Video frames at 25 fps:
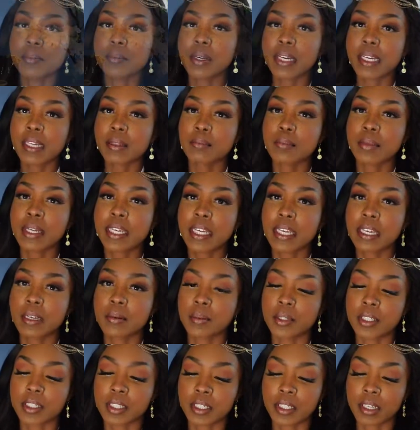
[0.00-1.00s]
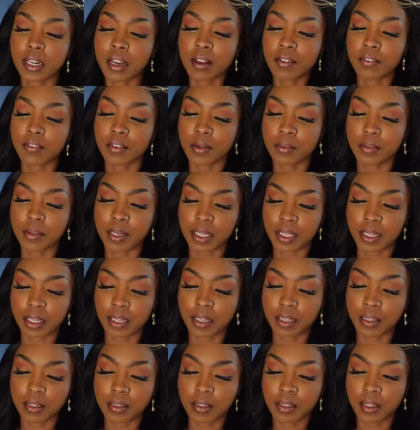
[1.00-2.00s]
my my camera cut off on me,
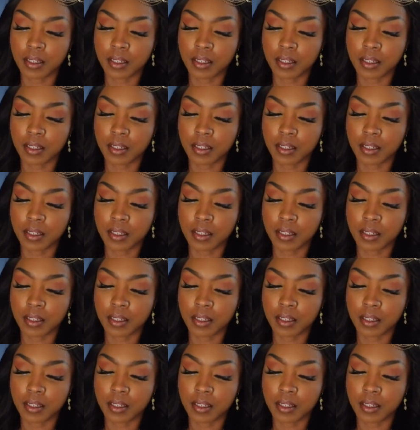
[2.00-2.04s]
y'all.